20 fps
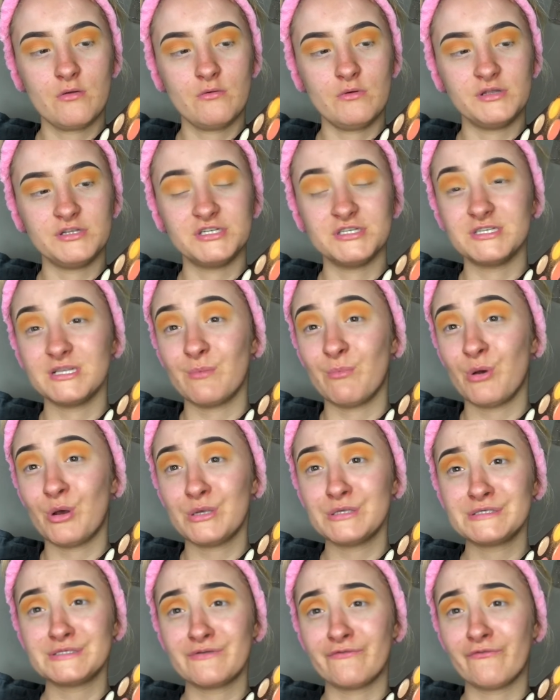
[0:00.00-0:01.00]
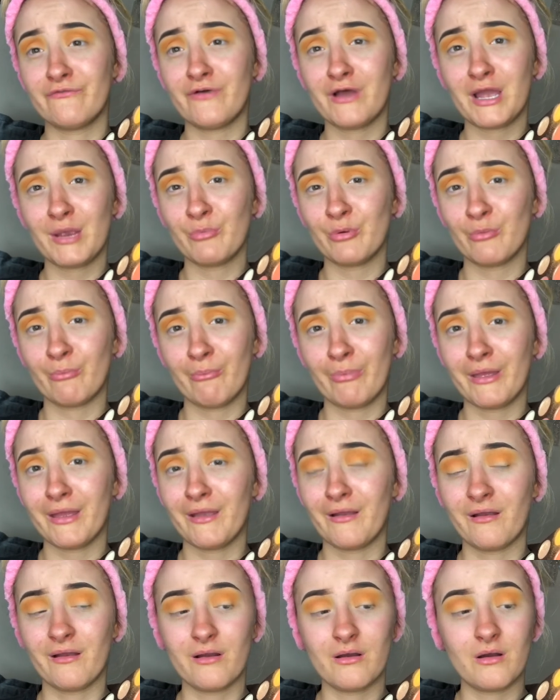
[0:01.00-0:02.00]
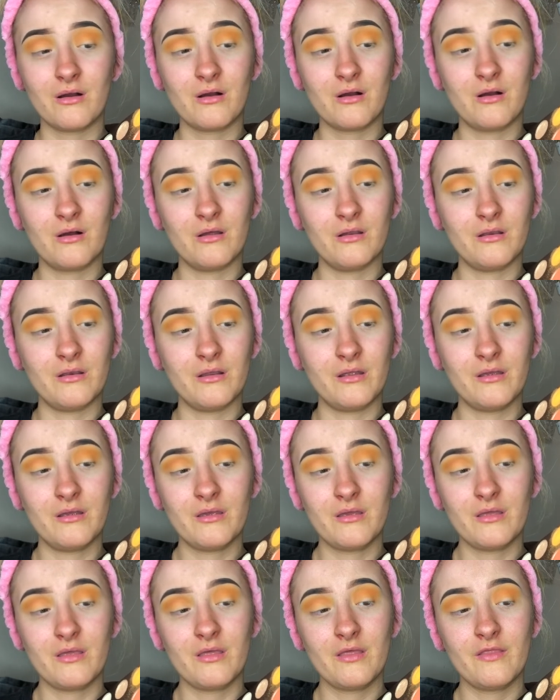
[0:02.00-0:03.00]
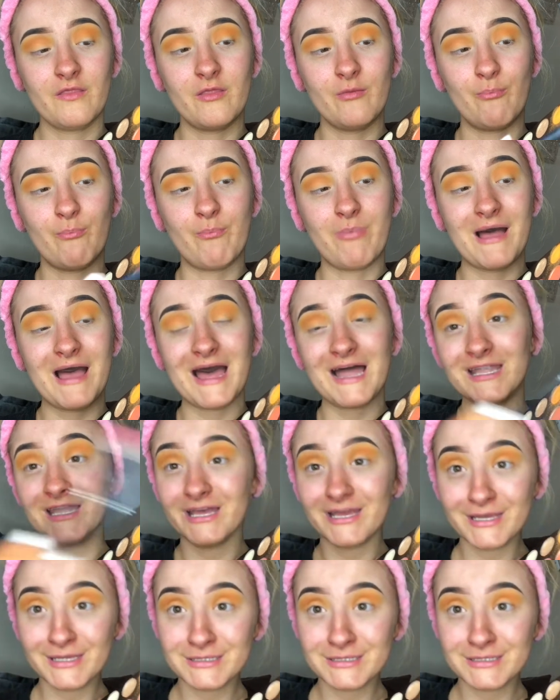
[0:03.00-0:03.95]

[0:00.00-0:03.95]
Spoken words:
which is the most vibrant pink on the palette.